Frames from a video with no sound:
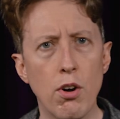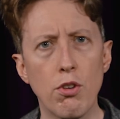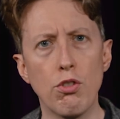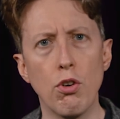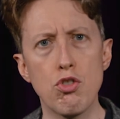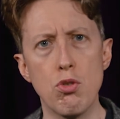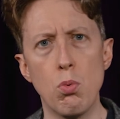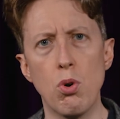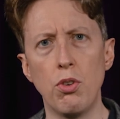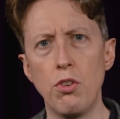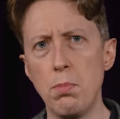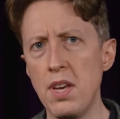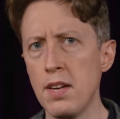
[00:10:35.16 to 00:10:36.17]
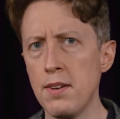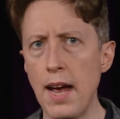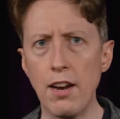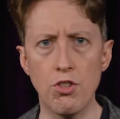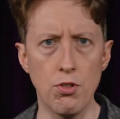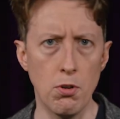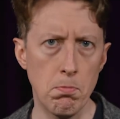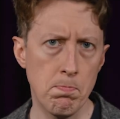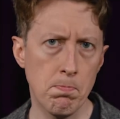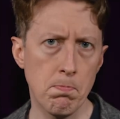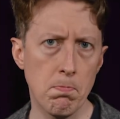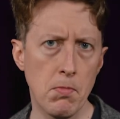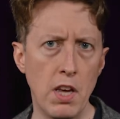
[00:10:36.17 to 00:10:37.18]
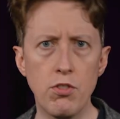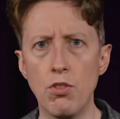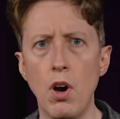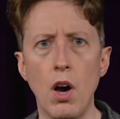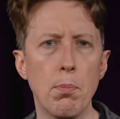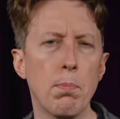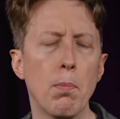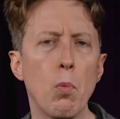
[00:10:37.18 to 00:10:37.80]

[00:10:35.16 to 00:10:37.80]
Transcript: our social world as being natural. It's not.